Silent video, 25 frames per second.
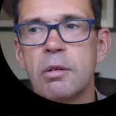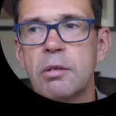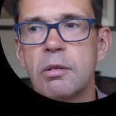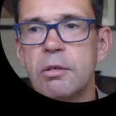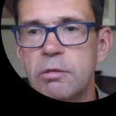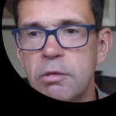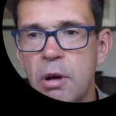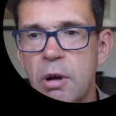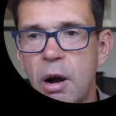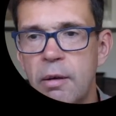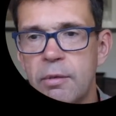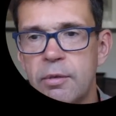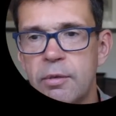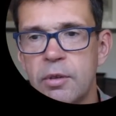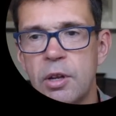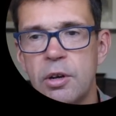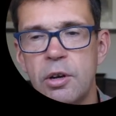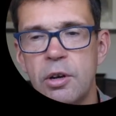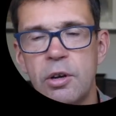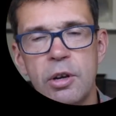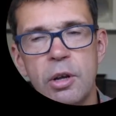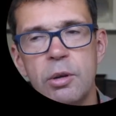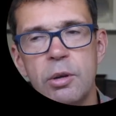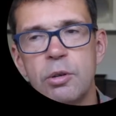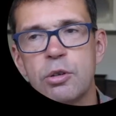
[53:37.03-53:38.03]
rather than
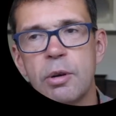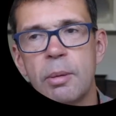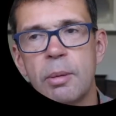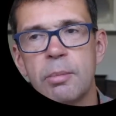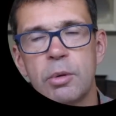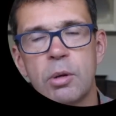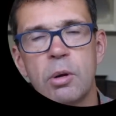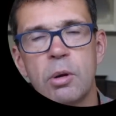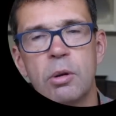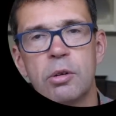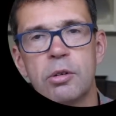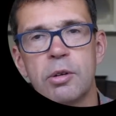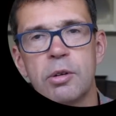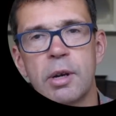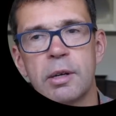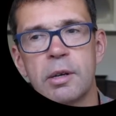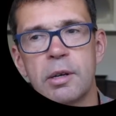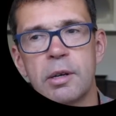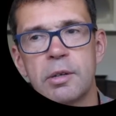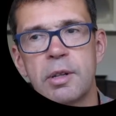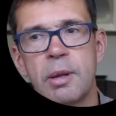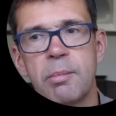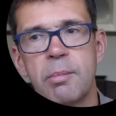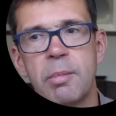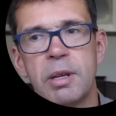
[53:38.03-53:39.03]
a no trump contract.
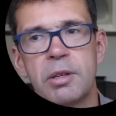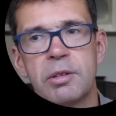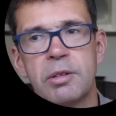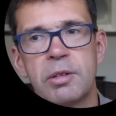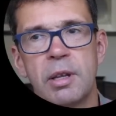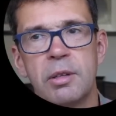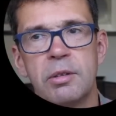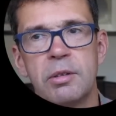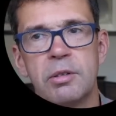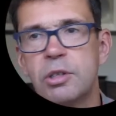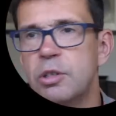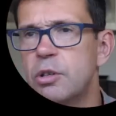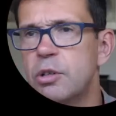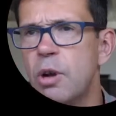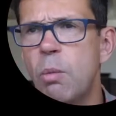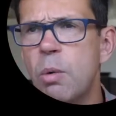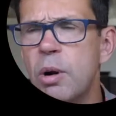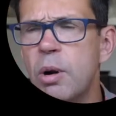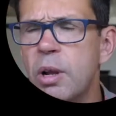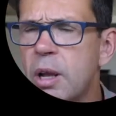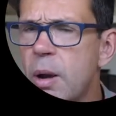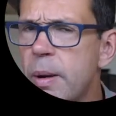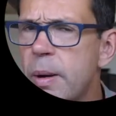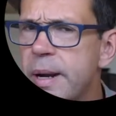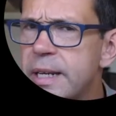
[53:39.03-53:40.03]
Does that make sense? You don't
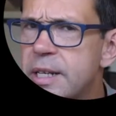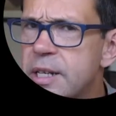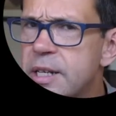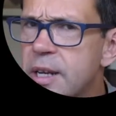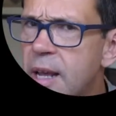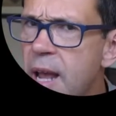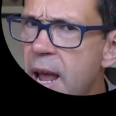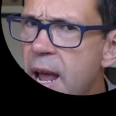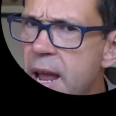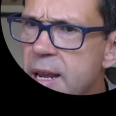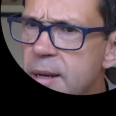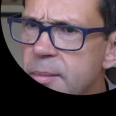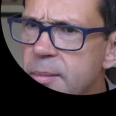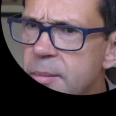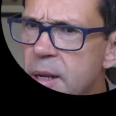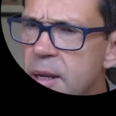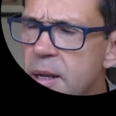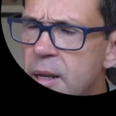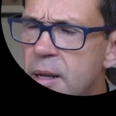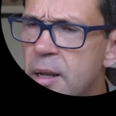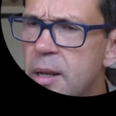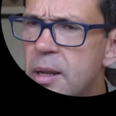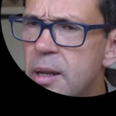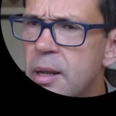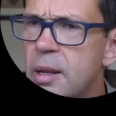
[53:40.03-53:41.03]
want to go into game,
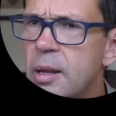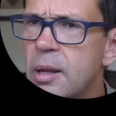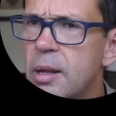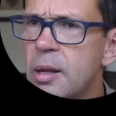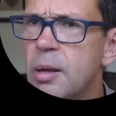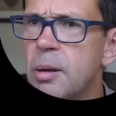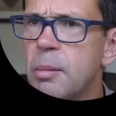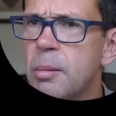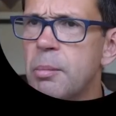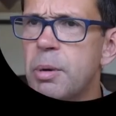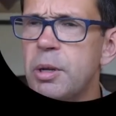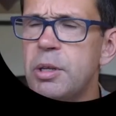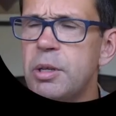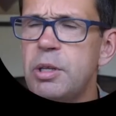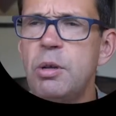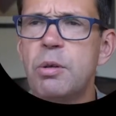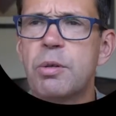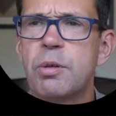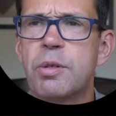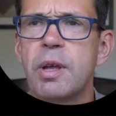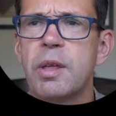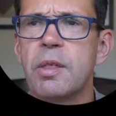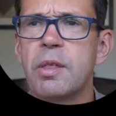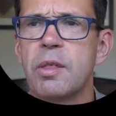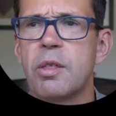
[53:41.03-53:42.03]
but you
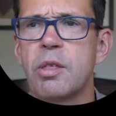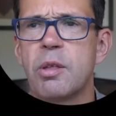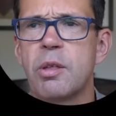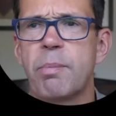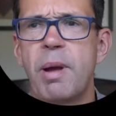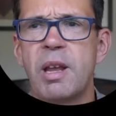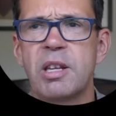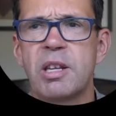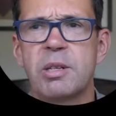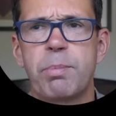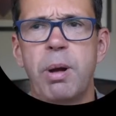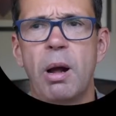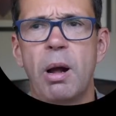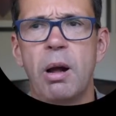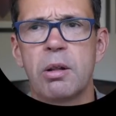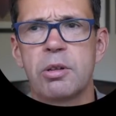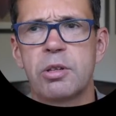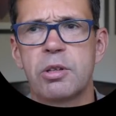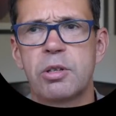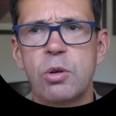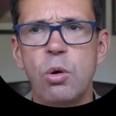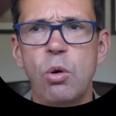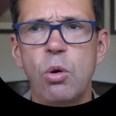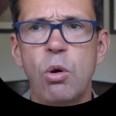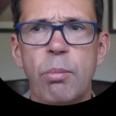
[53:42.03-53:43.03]
think that the best part
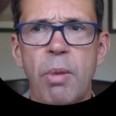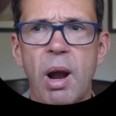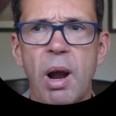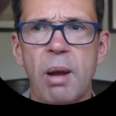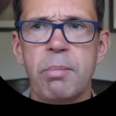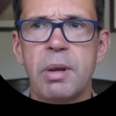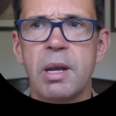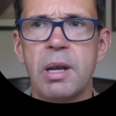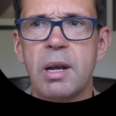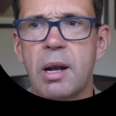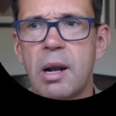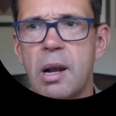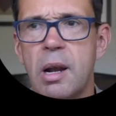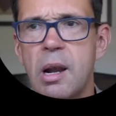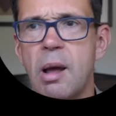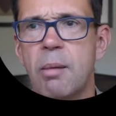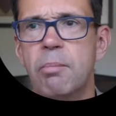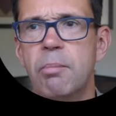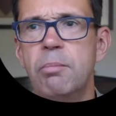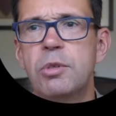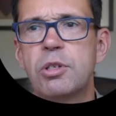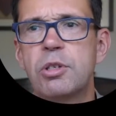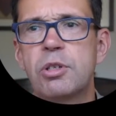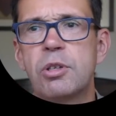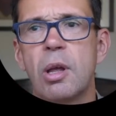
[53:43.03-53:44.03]
score might be
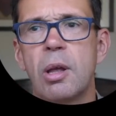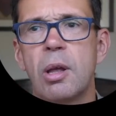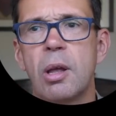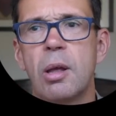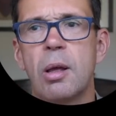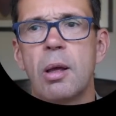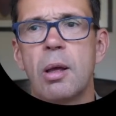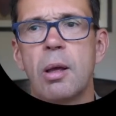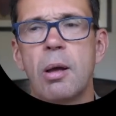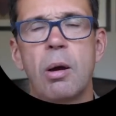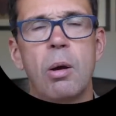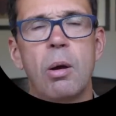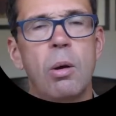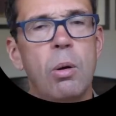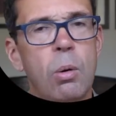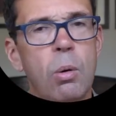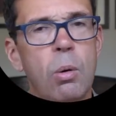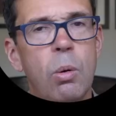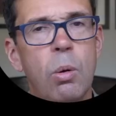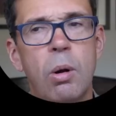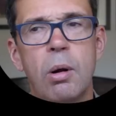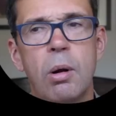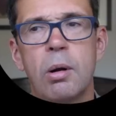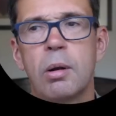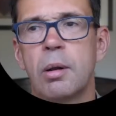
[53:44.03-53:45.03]
clubs
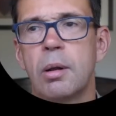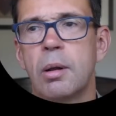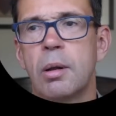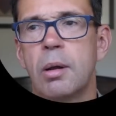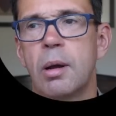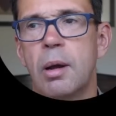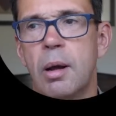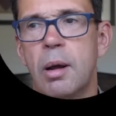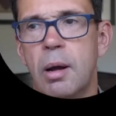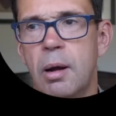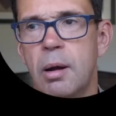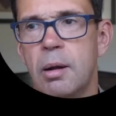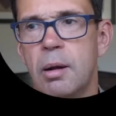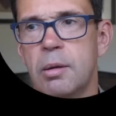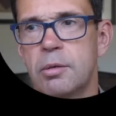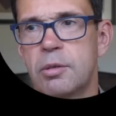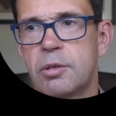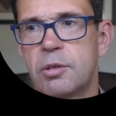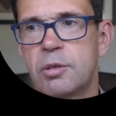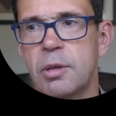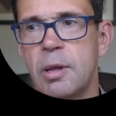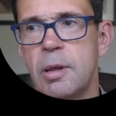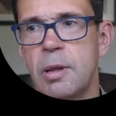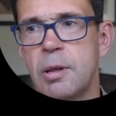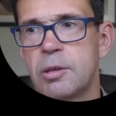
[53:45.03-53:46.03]
or
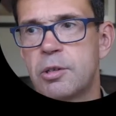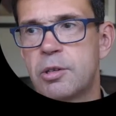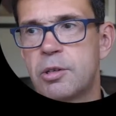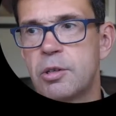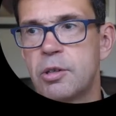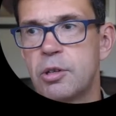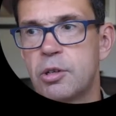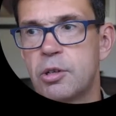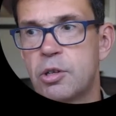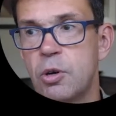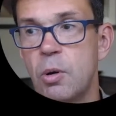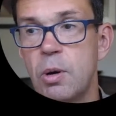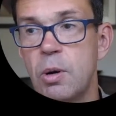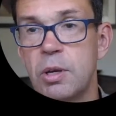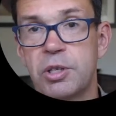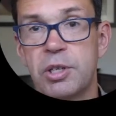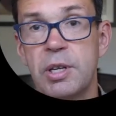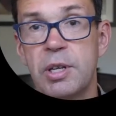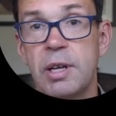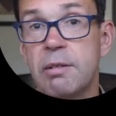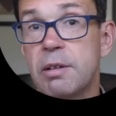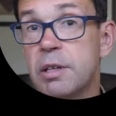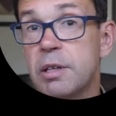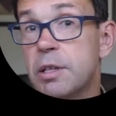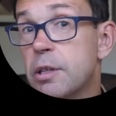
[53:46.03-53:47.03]
hearts. So the choice
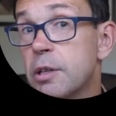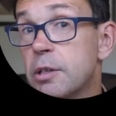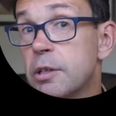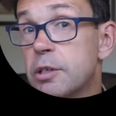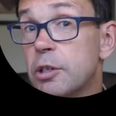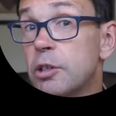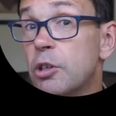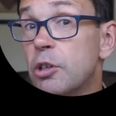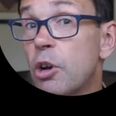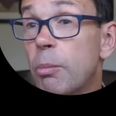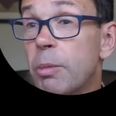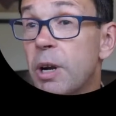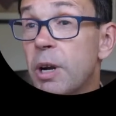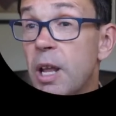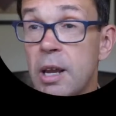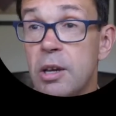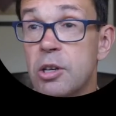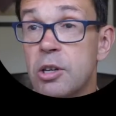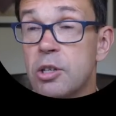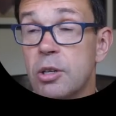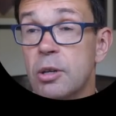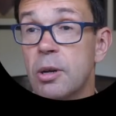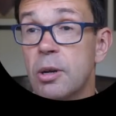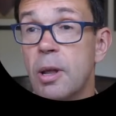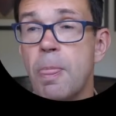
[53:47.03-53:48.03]
here is the
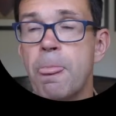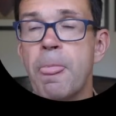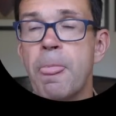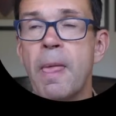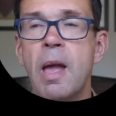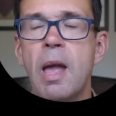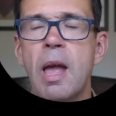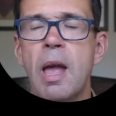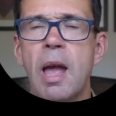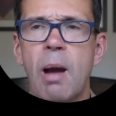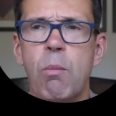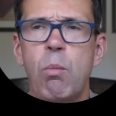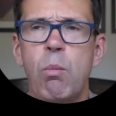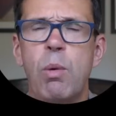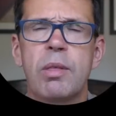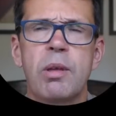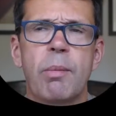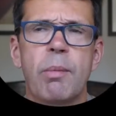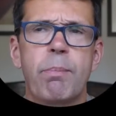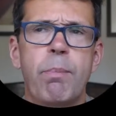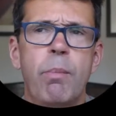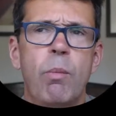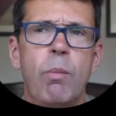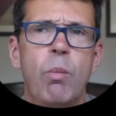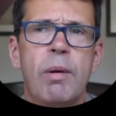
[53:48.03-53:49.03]
denomination. And with
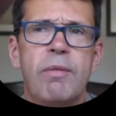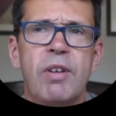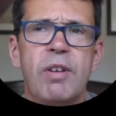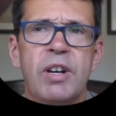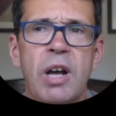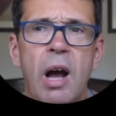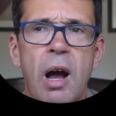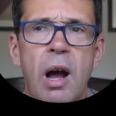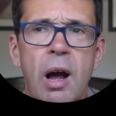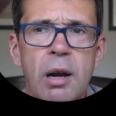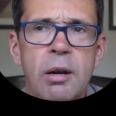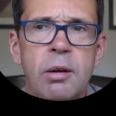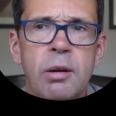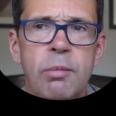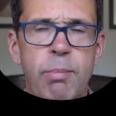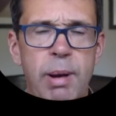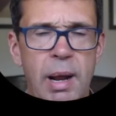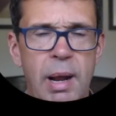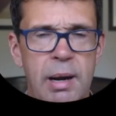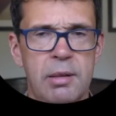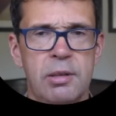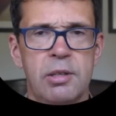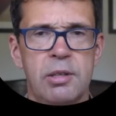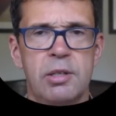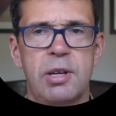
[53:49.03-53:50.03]
an
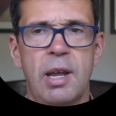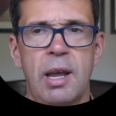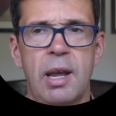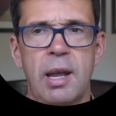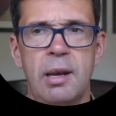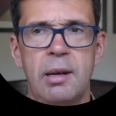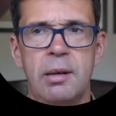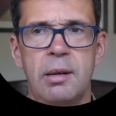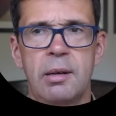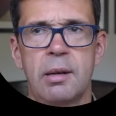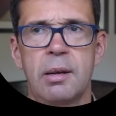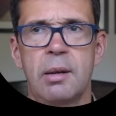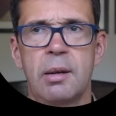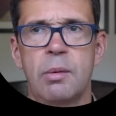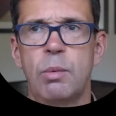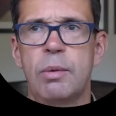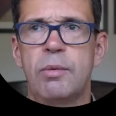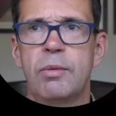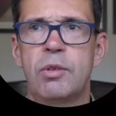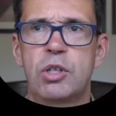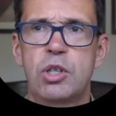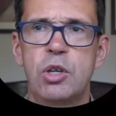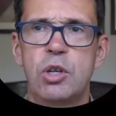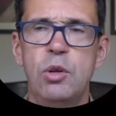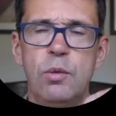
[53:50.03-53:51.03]
unbalanced hand,
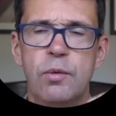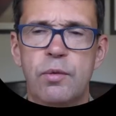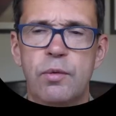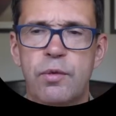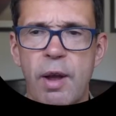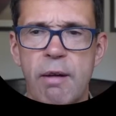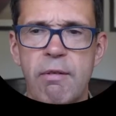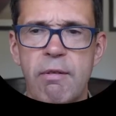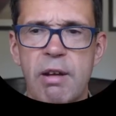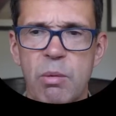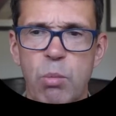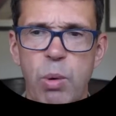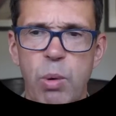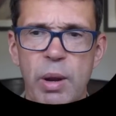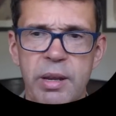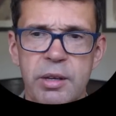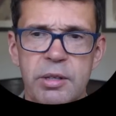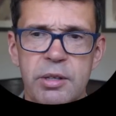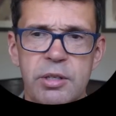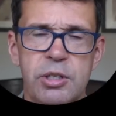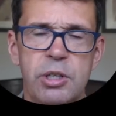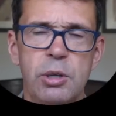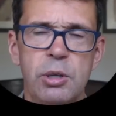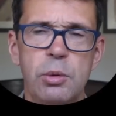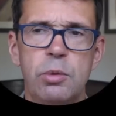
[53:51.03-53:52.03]
with 2 very weak
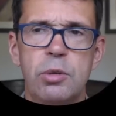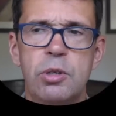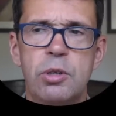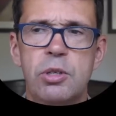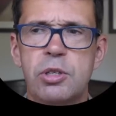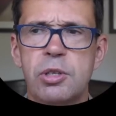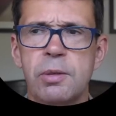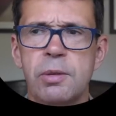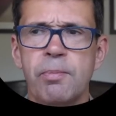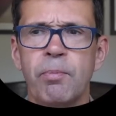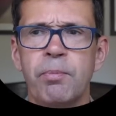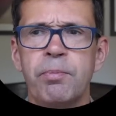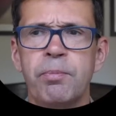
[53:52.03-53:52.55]
suits,